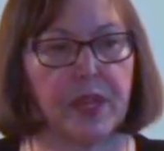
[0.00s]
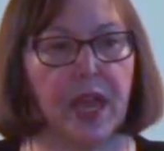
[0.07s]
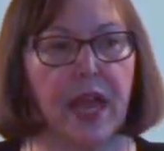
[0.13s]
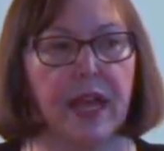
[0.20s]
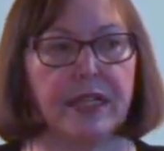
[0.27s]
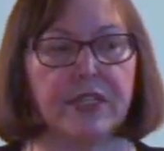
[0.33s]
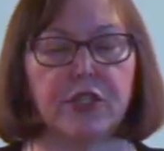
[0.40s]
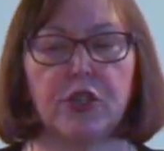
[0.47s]

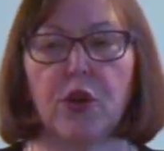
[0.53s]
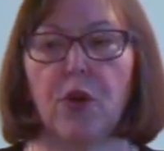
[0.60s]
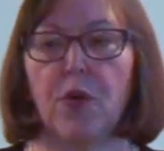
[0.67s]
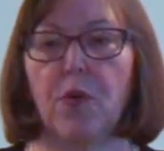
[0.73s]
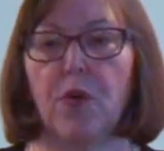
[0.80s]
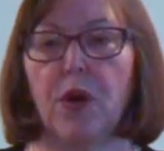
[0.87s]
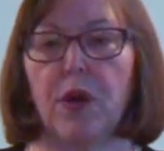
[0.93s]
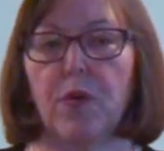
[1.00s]
and
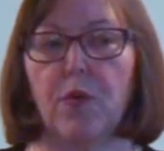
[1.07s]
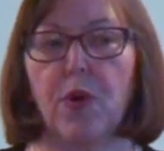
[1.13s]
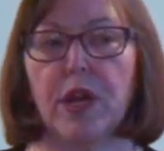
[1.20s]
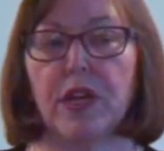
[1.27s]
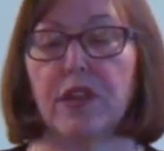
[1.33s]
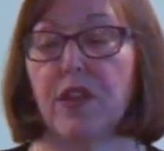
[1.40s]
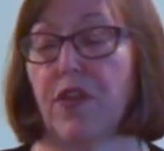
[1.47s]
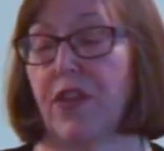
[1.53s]
so
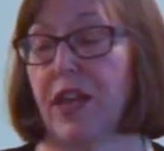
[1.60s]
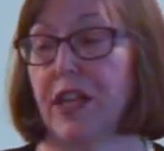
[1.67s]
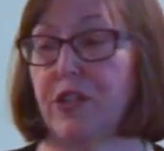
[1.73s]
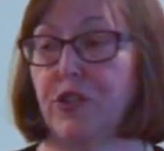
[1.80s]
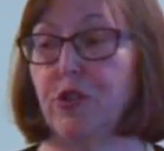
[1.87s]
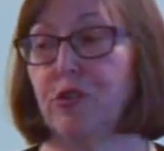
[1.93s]
one of the things